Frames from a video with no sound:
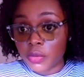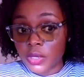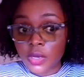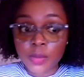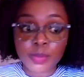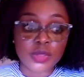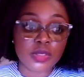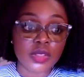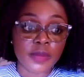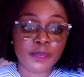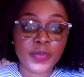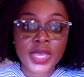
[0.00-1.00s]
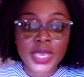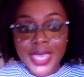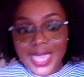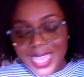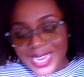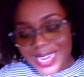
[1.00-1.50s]
retinopathy.
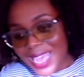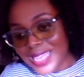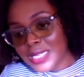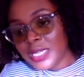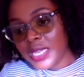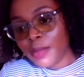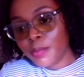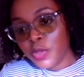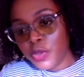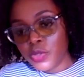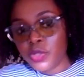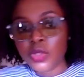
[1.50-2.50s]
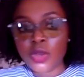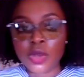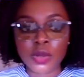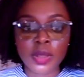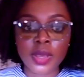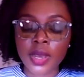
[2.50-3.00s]
And as time goes on,